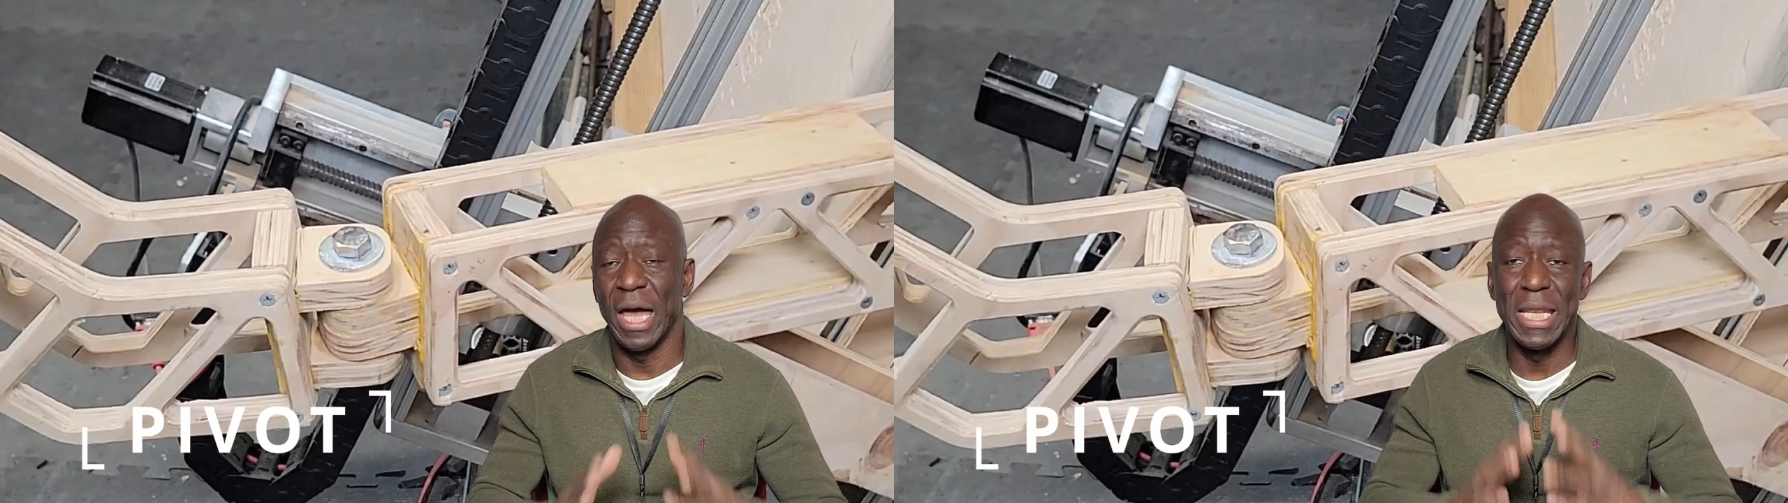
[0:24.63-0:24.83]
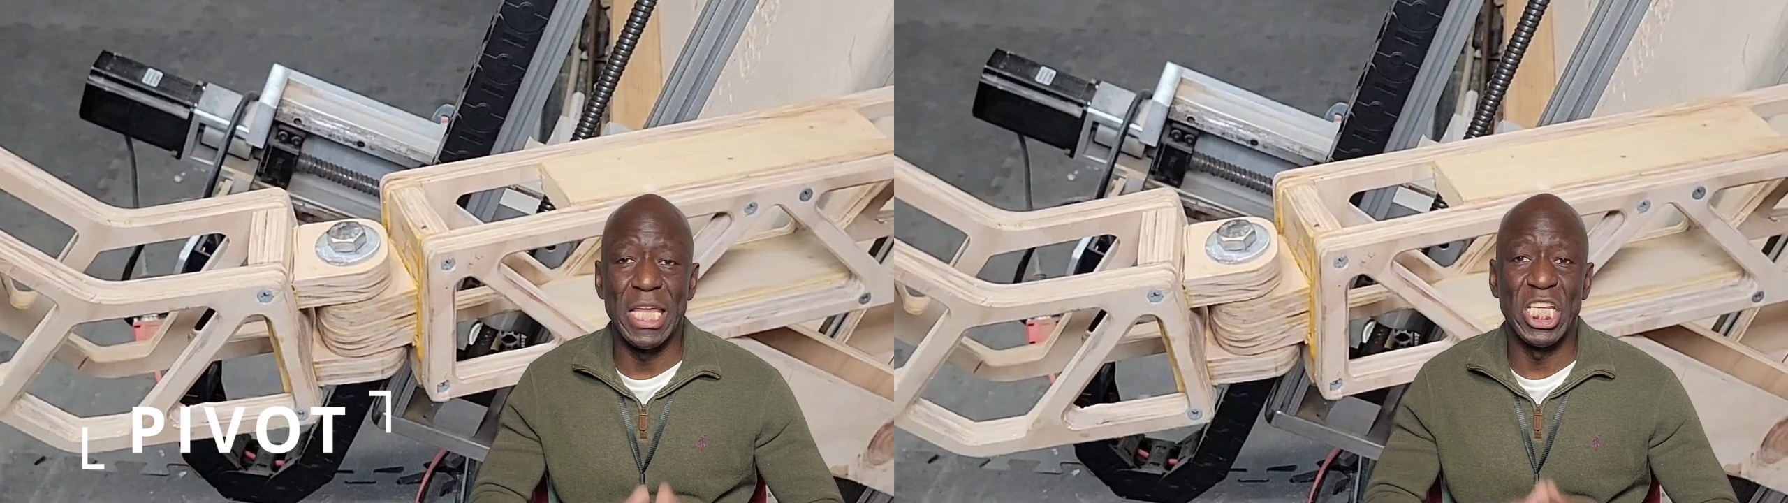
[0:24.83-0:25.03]

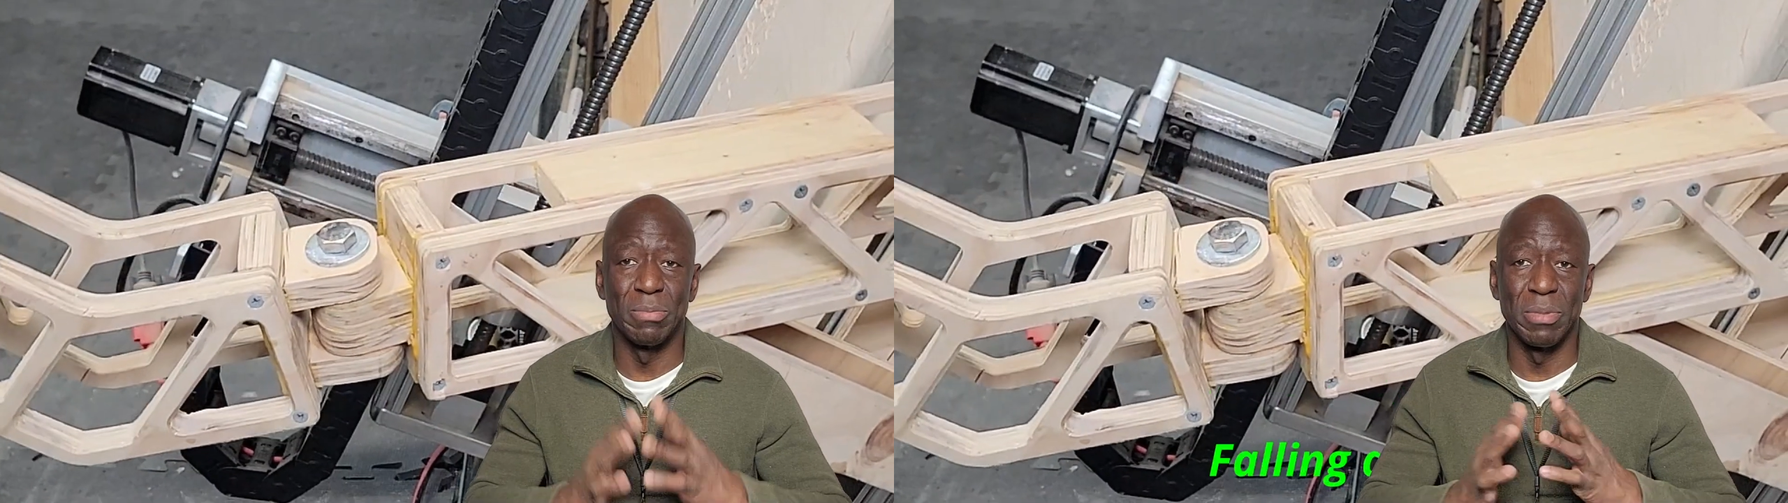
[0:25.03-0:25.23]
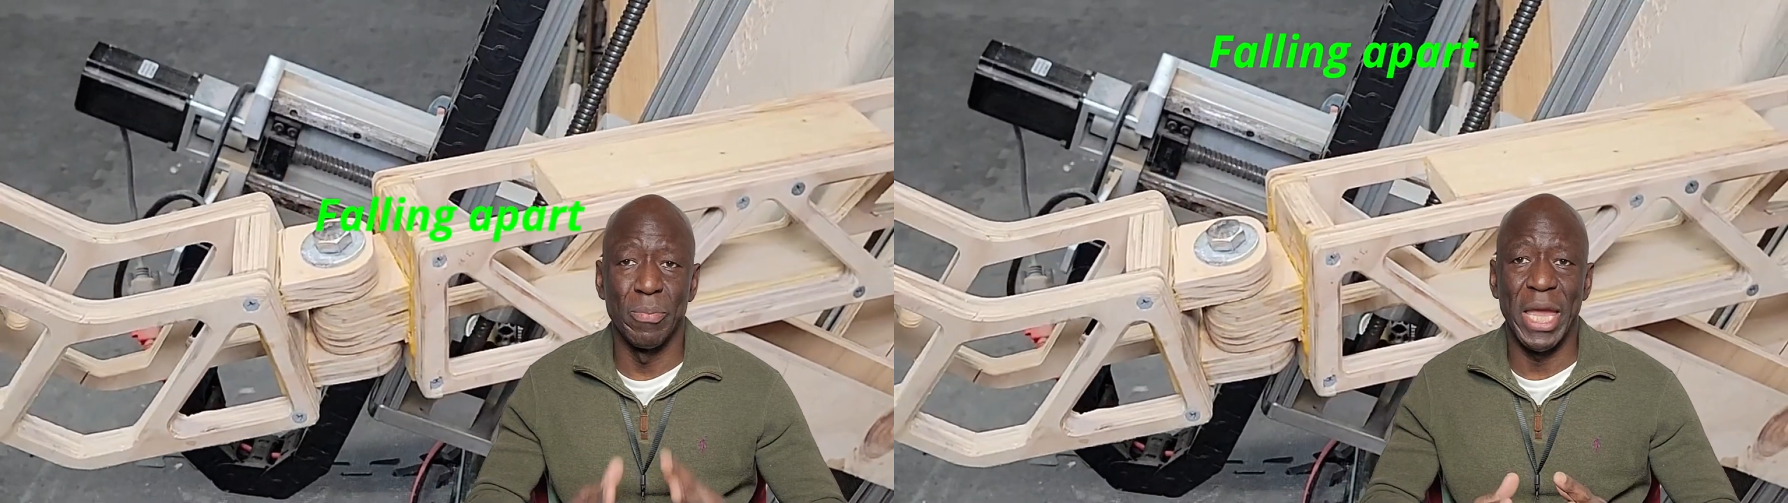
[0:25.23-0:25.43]
and needs
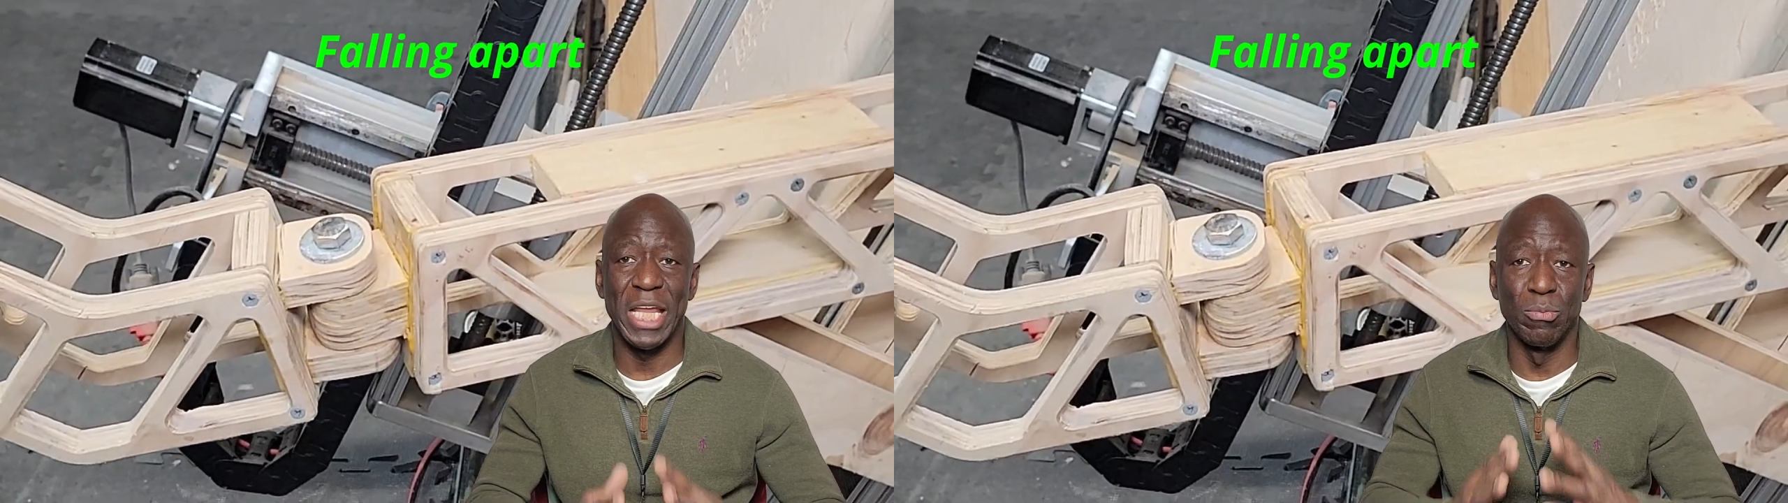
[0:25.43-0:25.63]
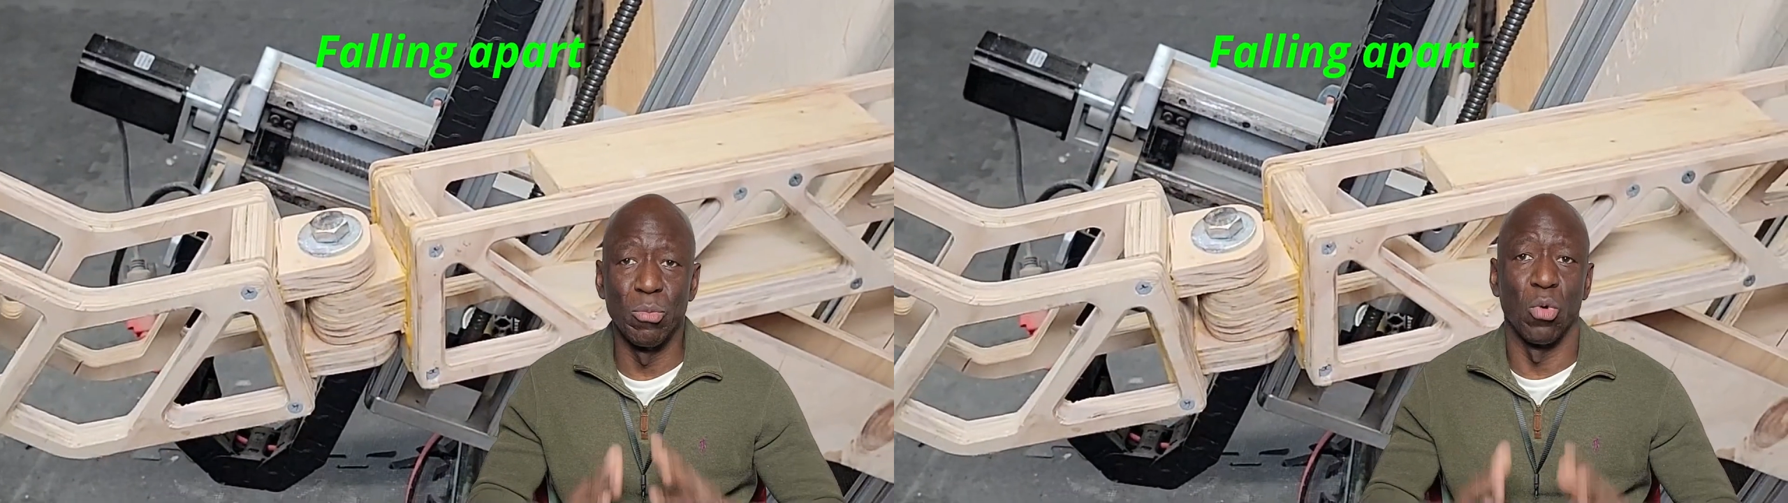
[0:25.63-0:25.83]
to be
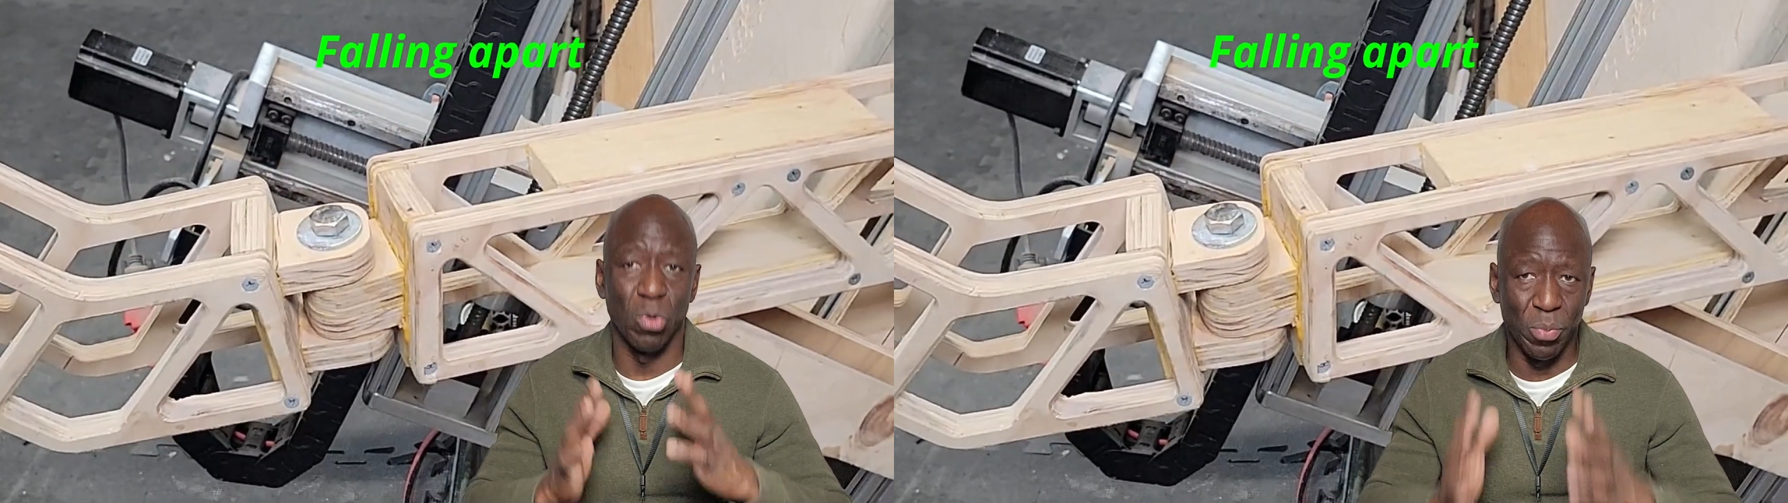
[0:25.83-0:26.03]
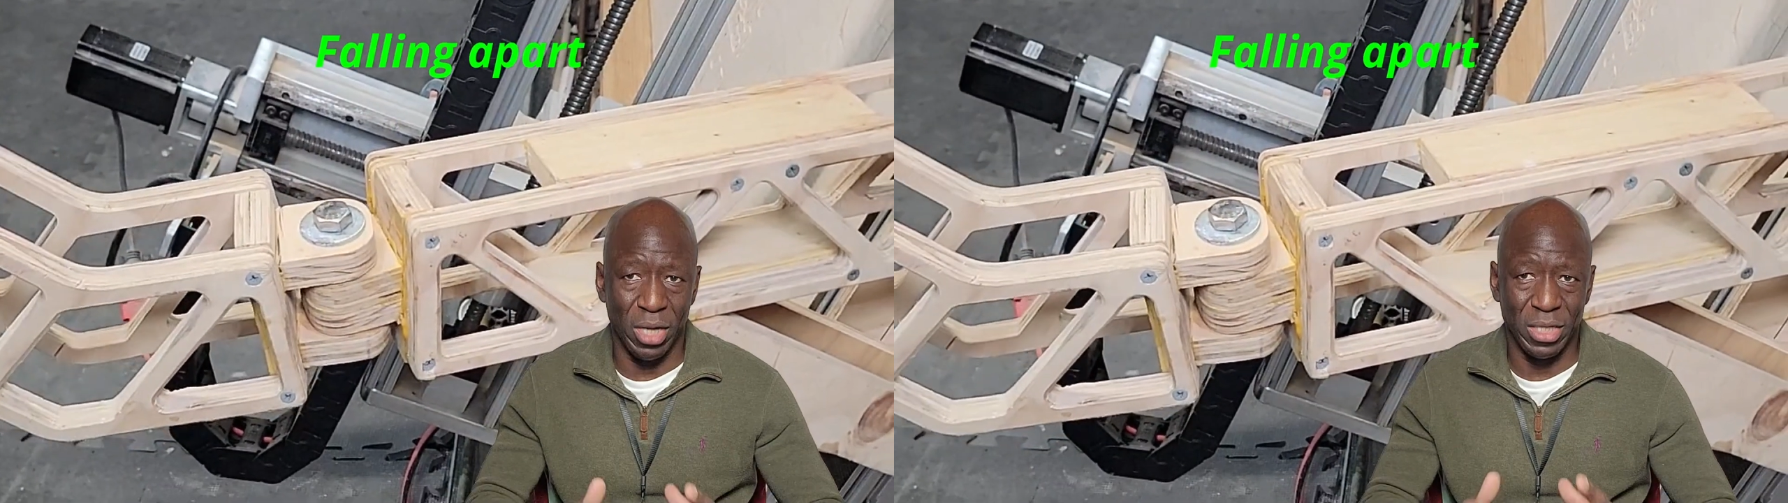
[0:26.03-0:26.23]
made more
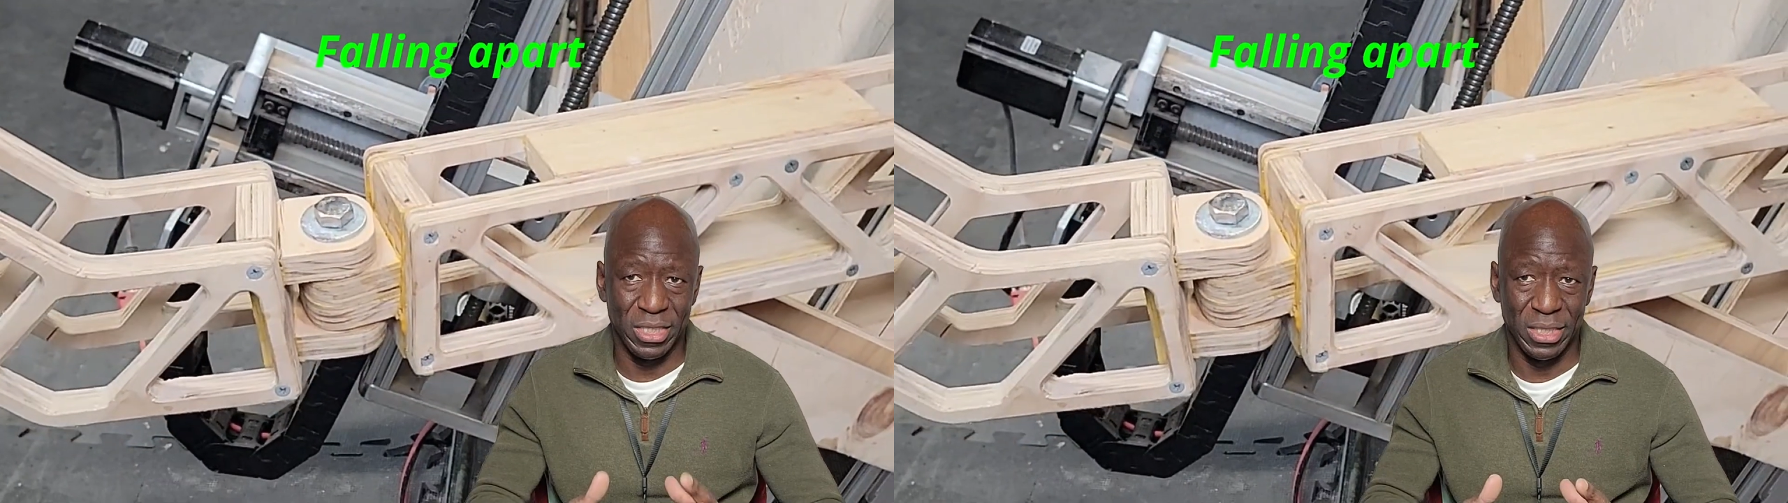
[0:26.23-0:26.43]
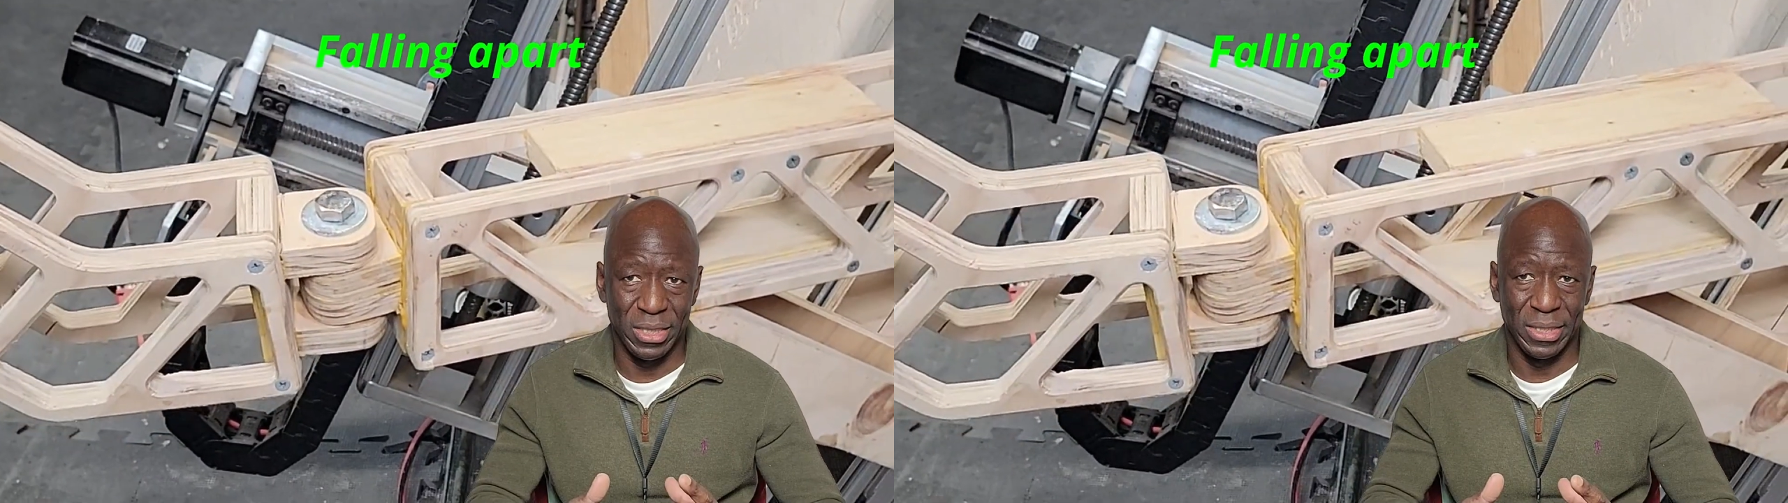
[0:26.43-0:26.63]
robust.